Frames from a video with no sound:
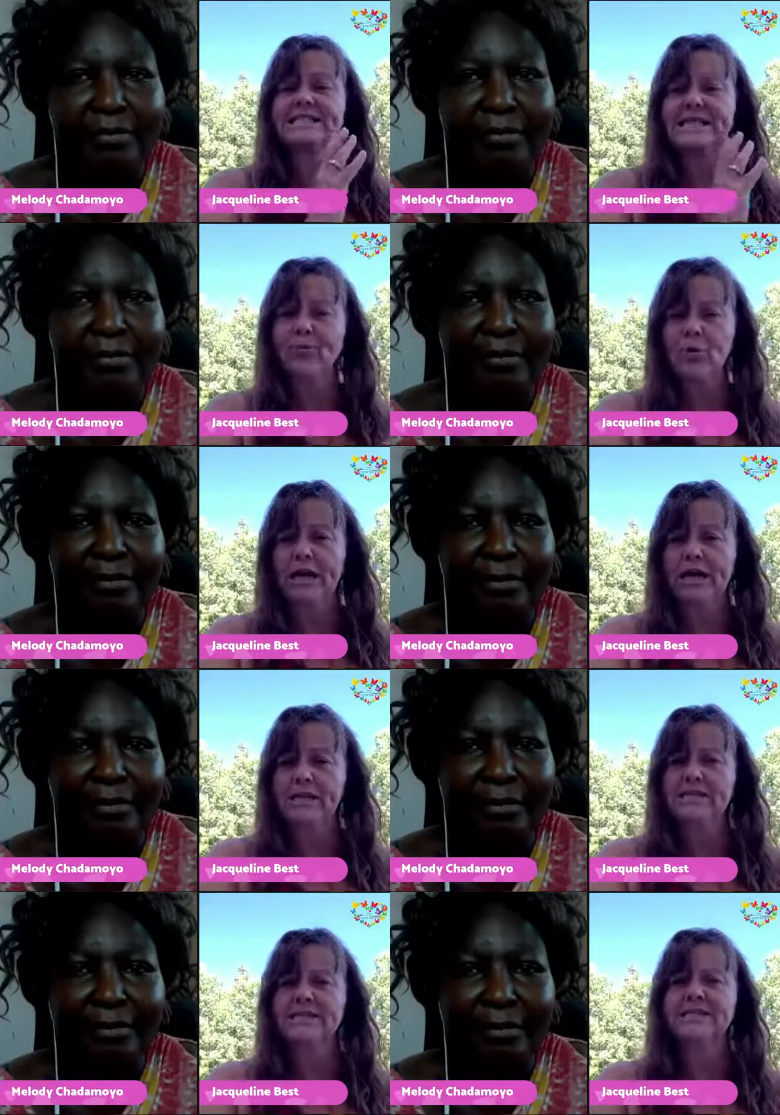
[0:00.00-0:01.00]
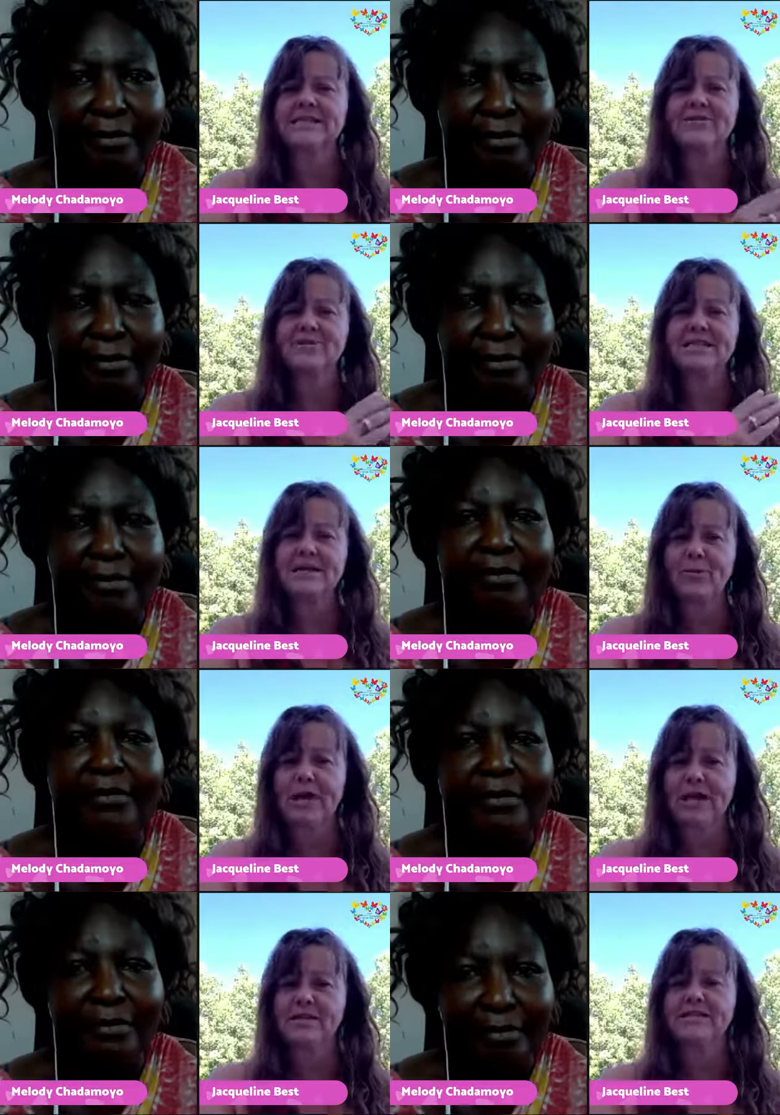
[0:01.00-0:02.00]
Speaker 1: somewhere else with someone
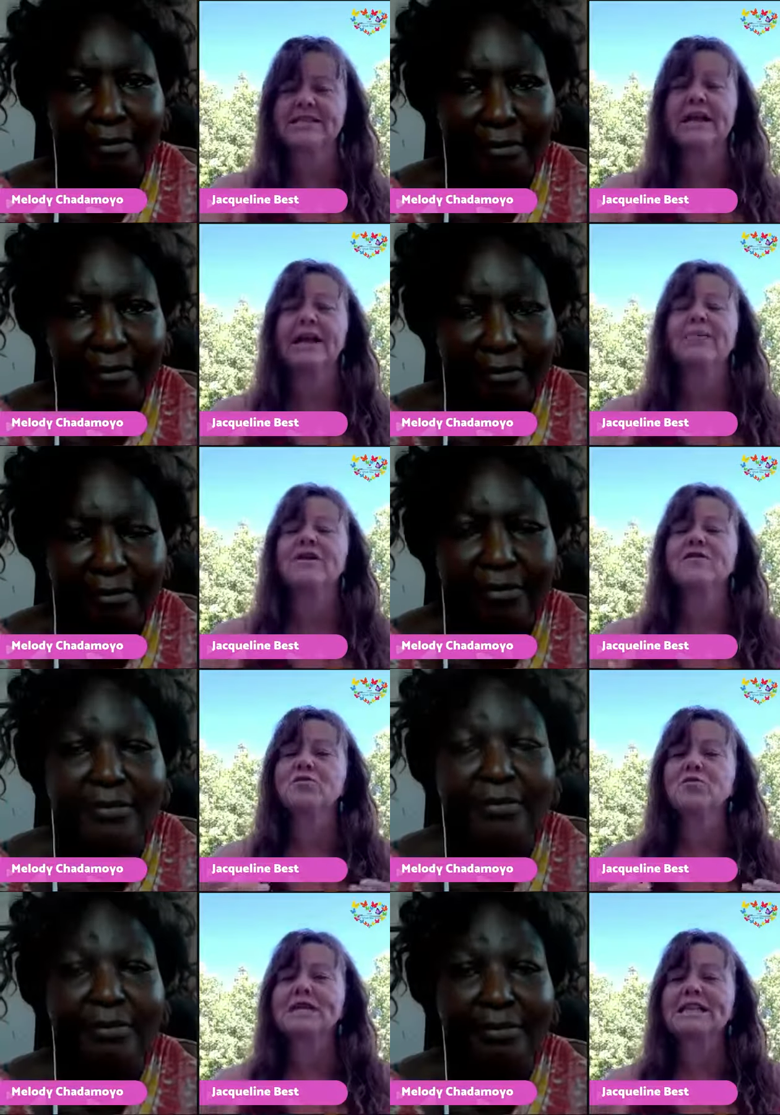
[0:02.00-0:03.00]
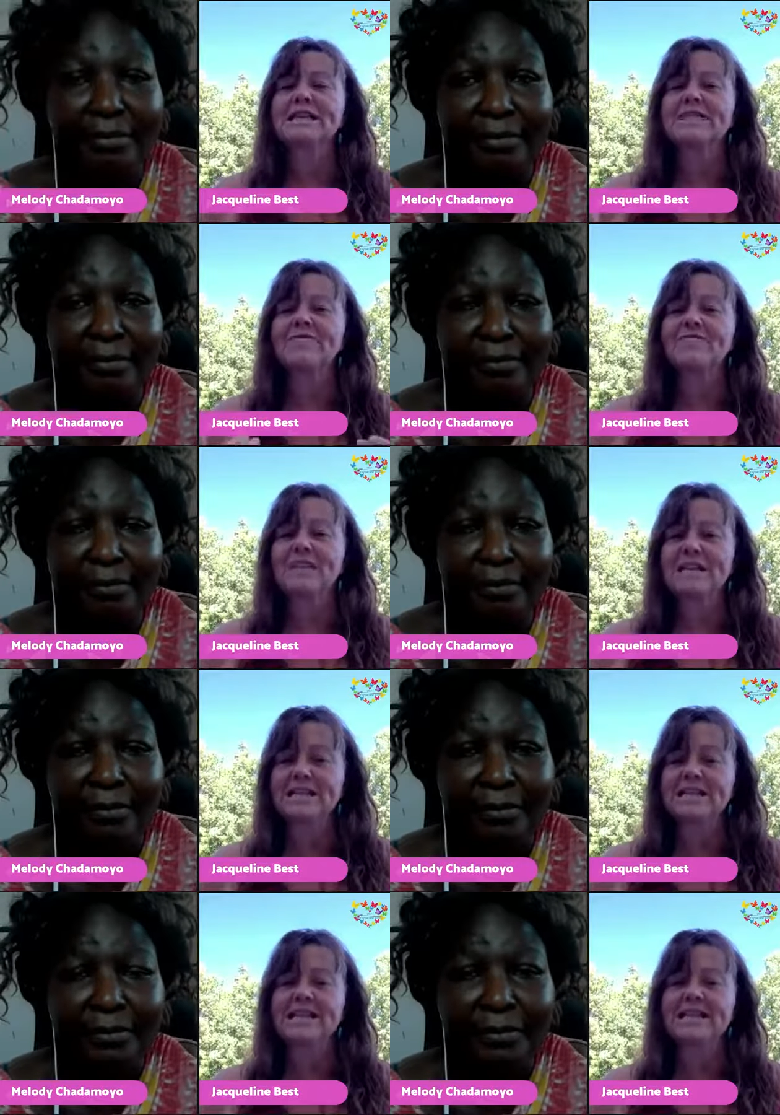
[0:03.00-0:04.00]
mm-hmm. else. But mm-hmm. if you're mm-hmm. really
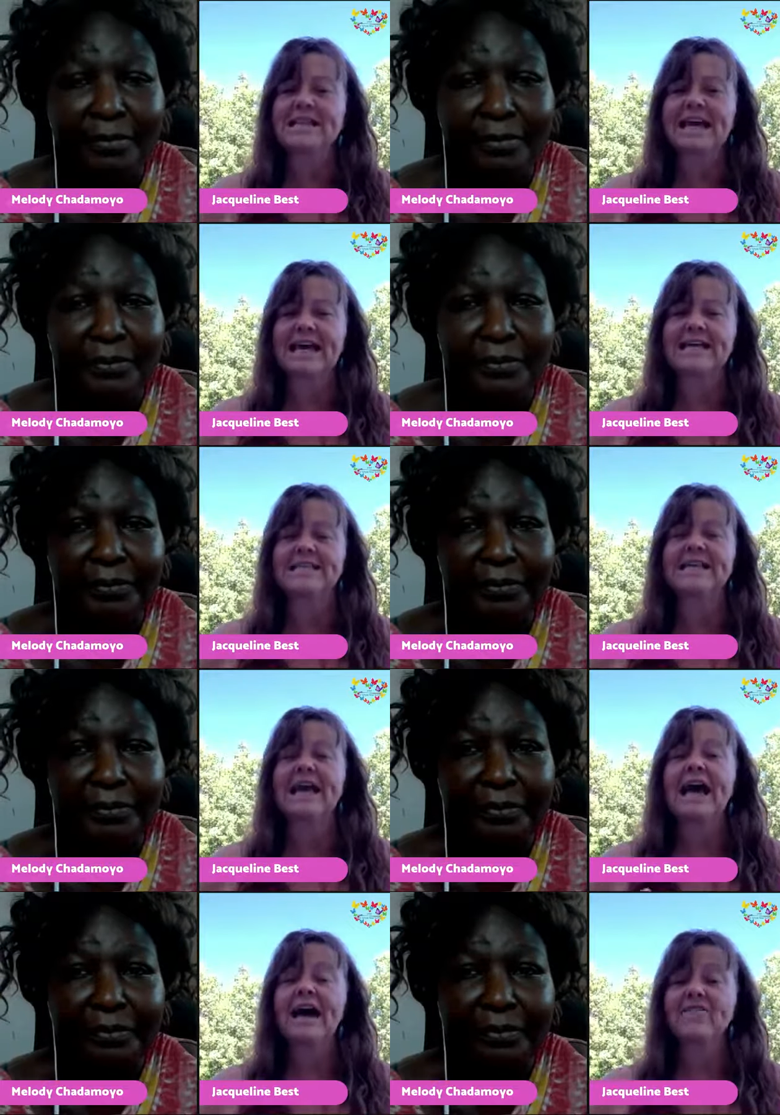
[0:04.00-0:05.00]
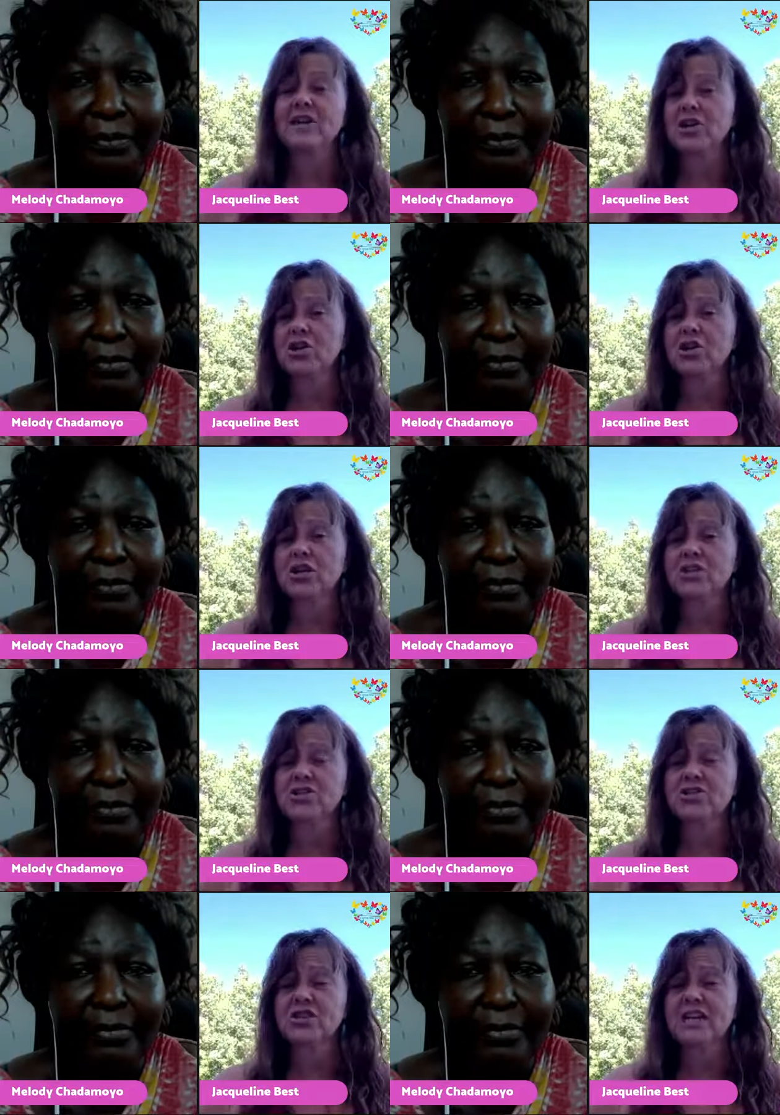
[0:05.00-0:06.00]
feeling that that is, have the
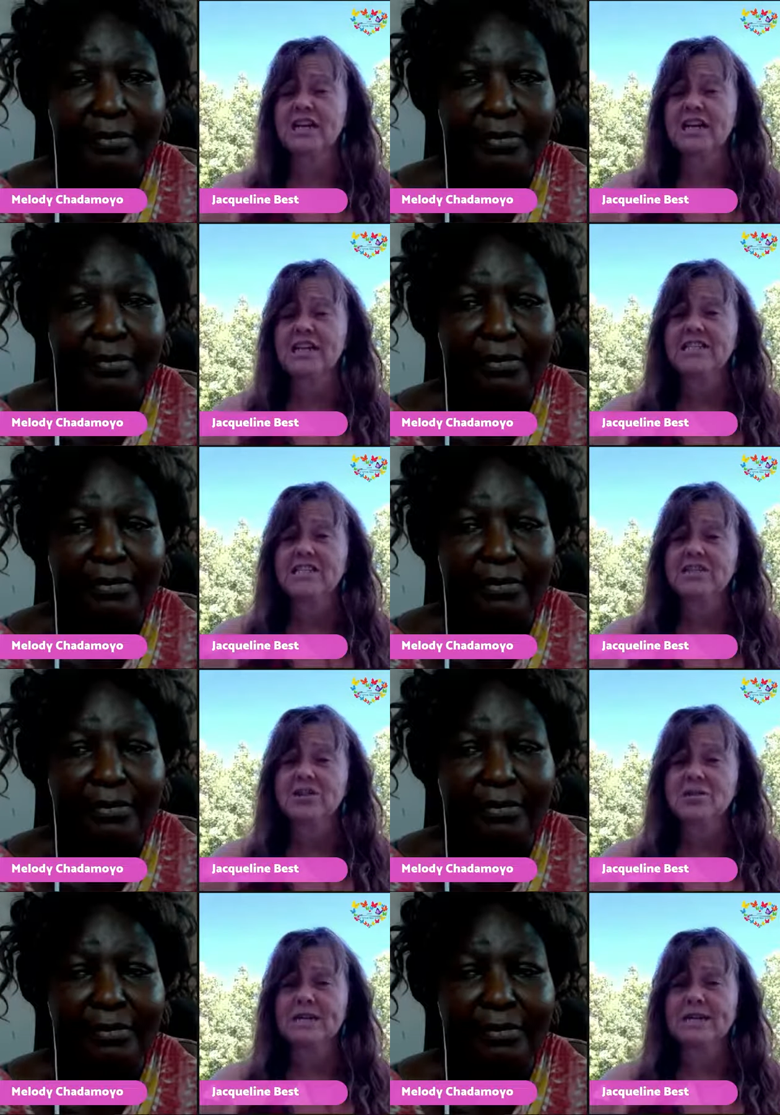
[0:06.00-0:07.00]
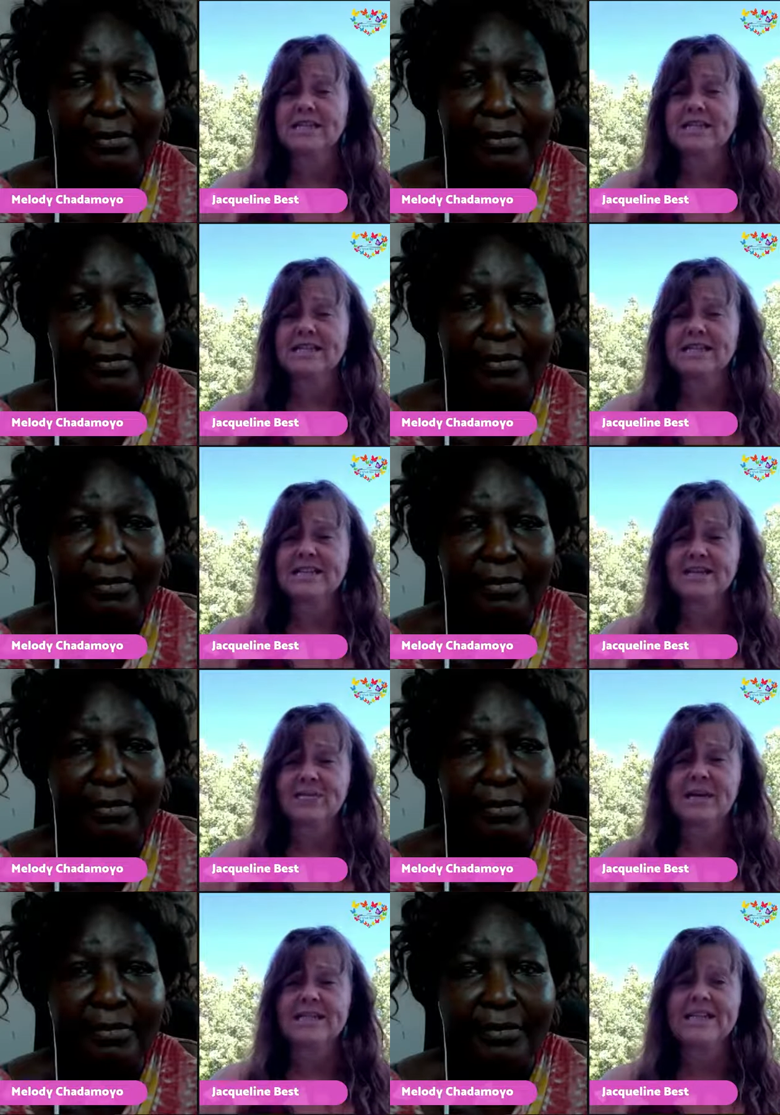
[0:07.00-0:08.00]
courage to do it
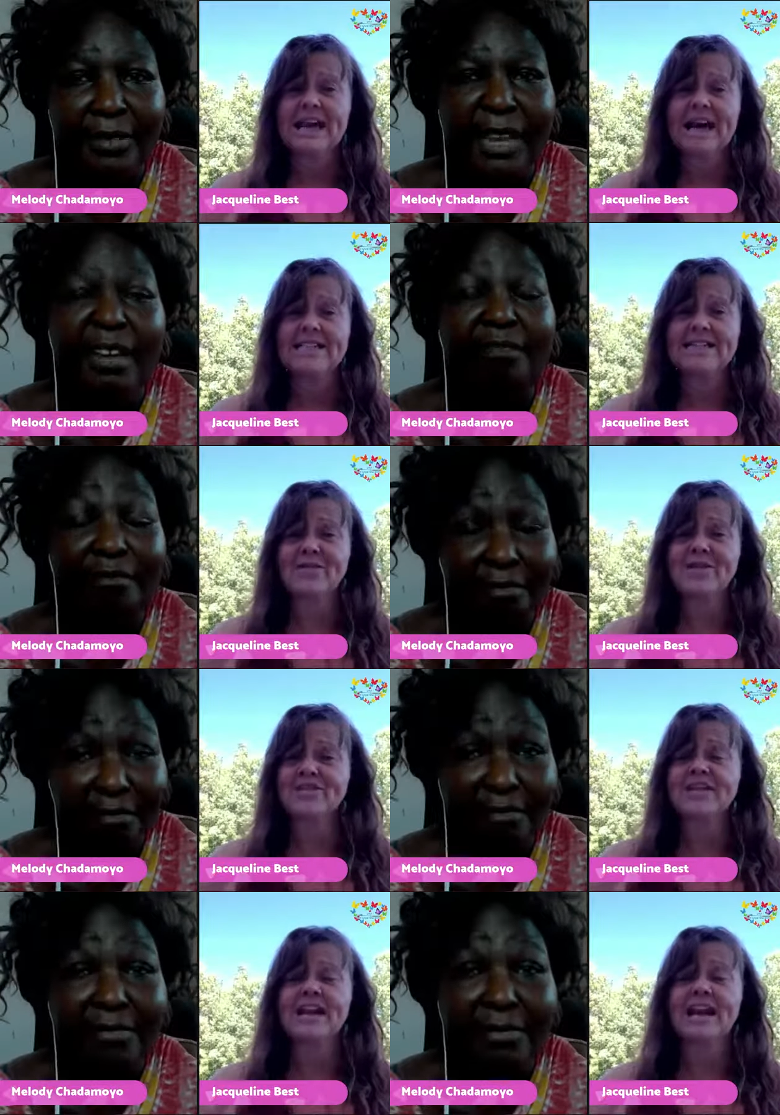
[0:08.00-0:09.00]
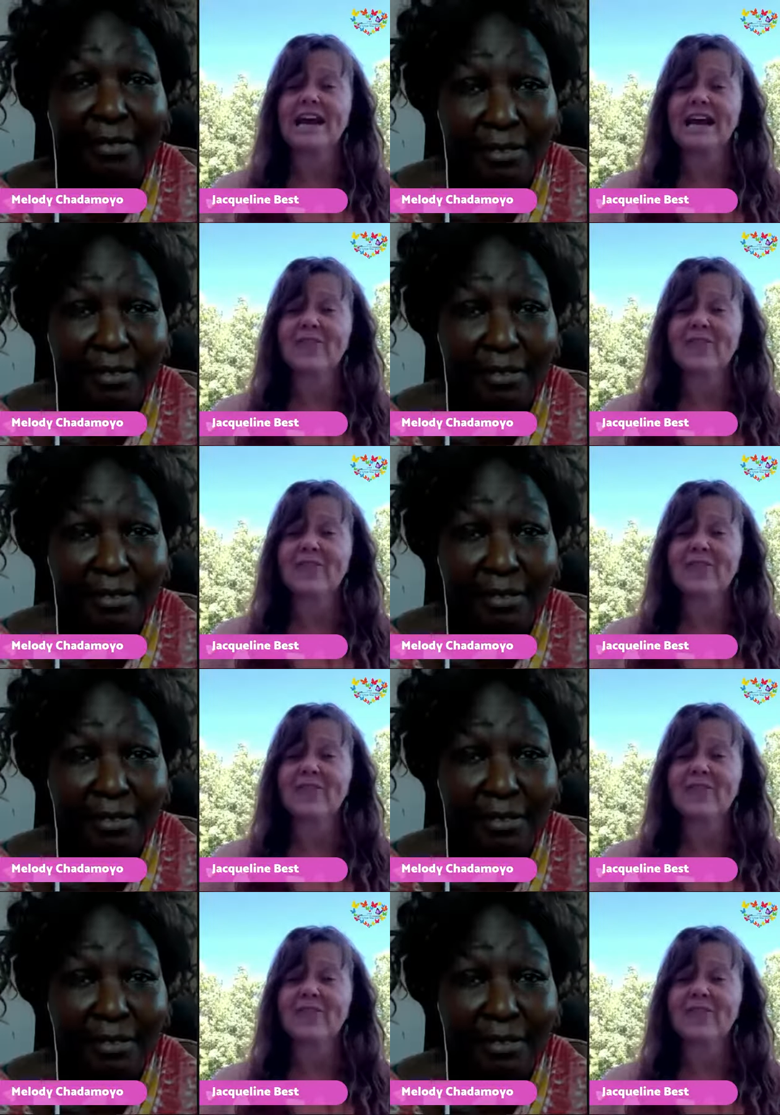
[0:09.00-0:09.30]
right? To ask that question. And I had